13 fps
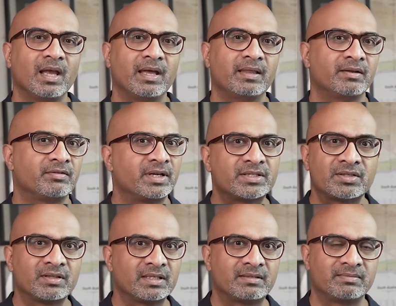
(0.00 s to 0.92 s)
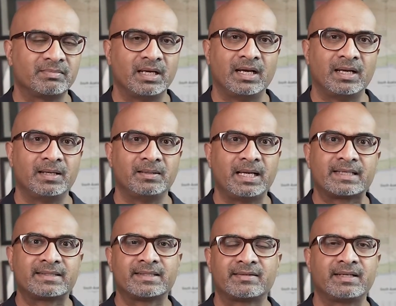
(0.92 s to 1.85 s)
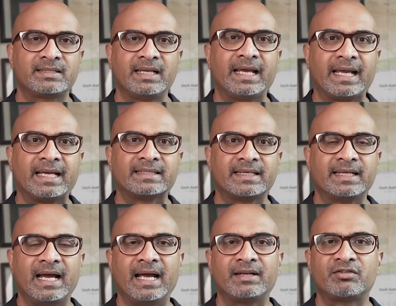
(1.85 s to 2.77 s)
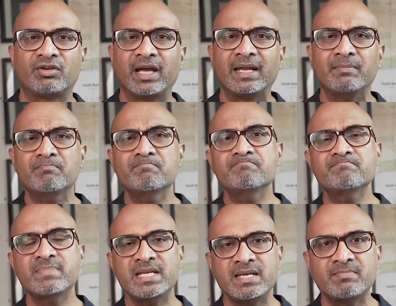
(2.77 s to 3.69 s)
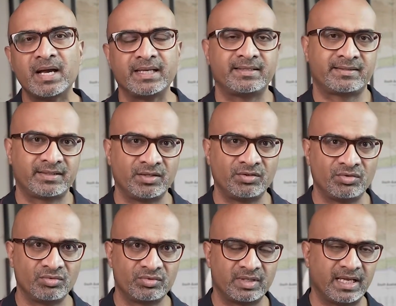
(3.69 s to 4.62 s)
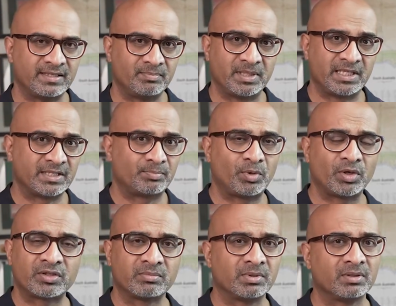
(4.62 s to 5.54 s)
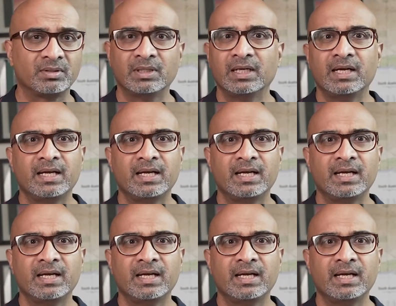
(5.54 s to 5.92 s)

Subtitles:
The rest of the accessories, like I said, I try and minimize the use as much as possible.